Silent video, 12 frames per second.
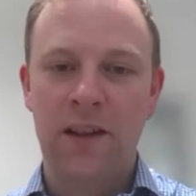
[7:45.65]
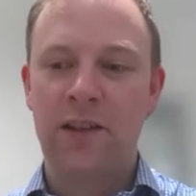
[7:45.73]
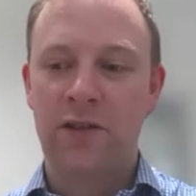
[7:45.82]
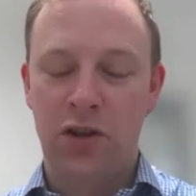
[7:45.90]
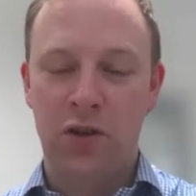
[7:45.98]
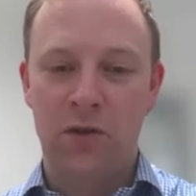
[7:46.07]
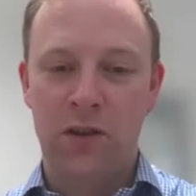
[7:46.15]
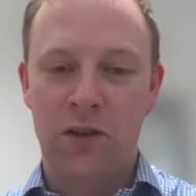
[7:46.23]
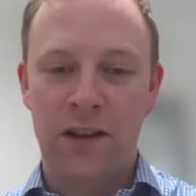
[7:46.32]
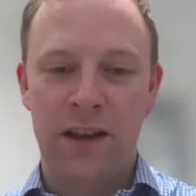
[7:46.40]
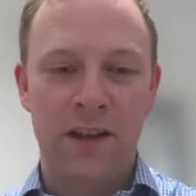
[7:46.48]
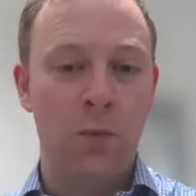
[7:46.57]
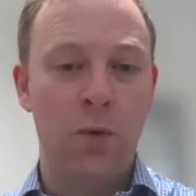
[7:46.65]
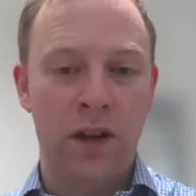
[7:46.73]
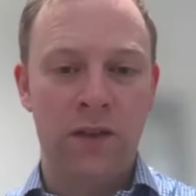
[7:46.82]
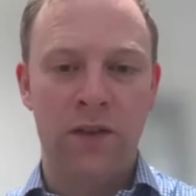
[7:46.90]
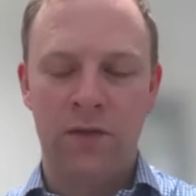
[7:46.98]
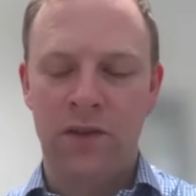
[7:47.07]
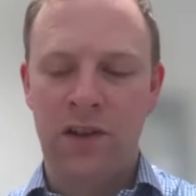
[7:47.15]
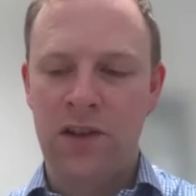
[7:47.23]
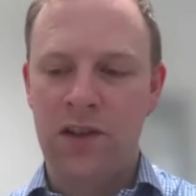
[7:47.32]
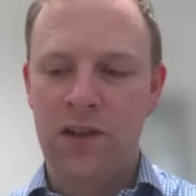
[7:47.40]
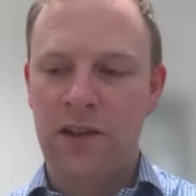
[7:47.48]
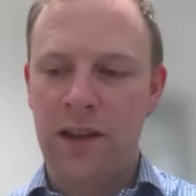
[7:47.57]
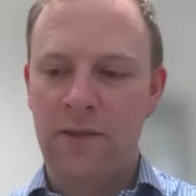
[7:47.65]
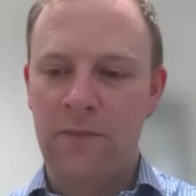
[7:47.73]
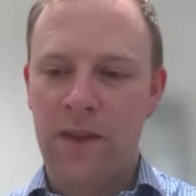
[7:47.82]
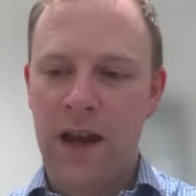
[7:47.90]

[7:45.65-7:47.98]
So you get a double hit of efficiency.